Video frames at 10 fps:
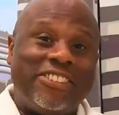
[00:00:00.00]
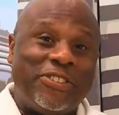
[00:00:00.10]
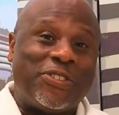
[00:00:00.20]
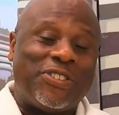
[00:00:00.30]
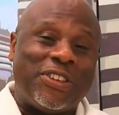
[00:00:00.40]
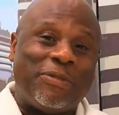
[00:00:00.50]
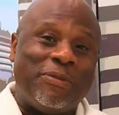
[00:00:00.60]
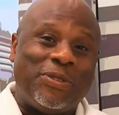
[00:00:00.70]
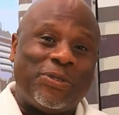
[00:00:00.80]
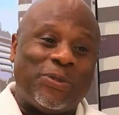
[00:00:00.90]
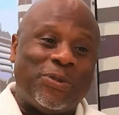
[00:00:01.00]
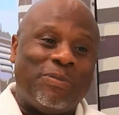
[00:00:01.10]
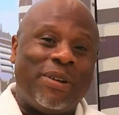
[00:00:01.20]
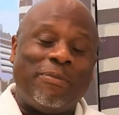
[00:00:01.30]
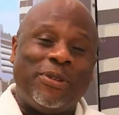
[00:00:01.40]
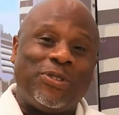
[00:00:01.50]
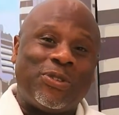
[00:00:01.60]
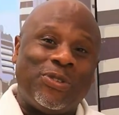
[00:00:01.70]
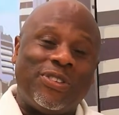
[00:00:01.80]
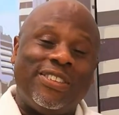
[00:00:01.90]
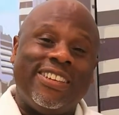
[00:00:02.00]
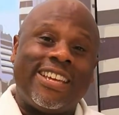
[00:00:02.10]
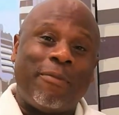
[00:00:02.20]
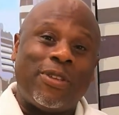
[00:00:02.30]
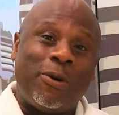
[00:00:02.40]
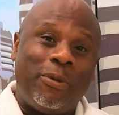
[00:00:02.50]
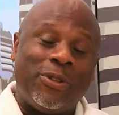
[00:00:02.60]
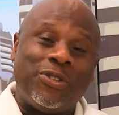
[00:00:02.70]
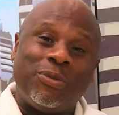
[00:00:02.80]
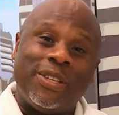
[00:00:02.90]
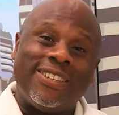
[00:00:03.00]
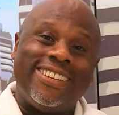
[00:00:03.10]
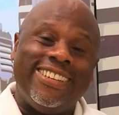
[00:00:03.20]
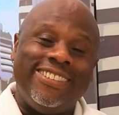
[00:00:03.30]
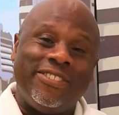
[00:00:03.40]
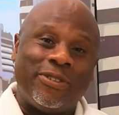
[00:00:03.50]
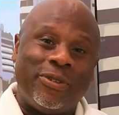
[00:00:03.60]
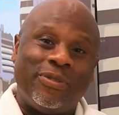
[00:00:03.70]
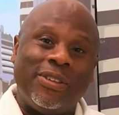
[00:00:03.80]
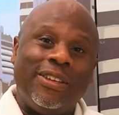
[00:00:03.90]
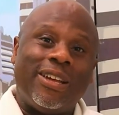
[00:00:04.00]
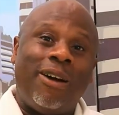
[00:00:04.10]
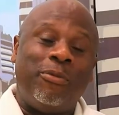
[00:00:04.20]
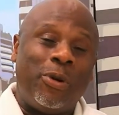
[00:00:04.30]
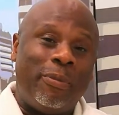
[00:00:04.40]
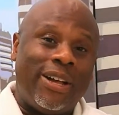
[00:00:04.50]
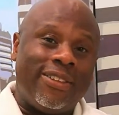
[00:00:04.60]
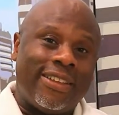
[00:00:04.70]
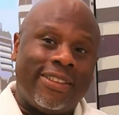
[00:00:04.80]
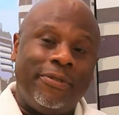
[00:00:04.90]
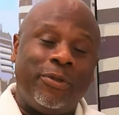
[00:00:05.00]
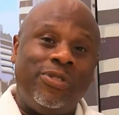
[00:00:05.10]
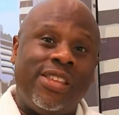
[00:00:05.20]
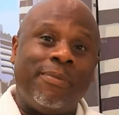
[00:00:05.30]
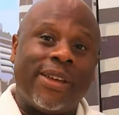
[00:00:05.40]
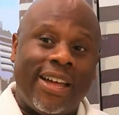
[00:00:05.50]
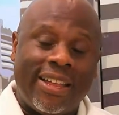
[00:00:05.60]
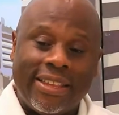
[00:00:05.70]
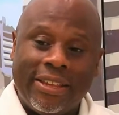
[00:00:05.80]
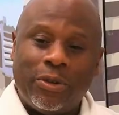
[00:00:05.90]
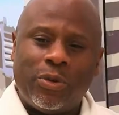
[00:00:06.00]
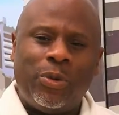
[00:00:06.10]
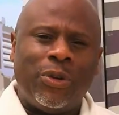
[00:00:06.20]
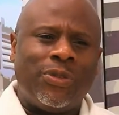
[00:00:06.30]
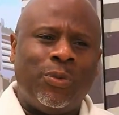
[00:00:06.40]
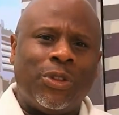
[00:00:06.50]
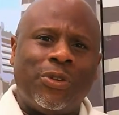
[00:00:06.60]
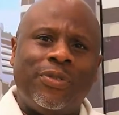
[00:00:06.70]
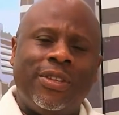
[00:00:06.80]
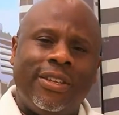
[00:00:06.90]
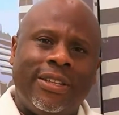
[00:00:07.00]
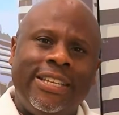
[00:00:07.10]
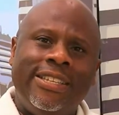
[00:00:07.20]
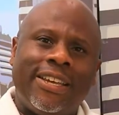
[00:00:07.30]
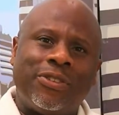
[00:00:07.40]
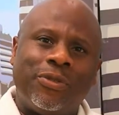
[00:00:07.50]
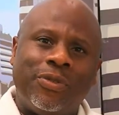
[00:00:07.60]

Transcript: used to take me to Bar Beach to see the capital punishment killings of armed robbers, and even Dimka, who was one of the leaders of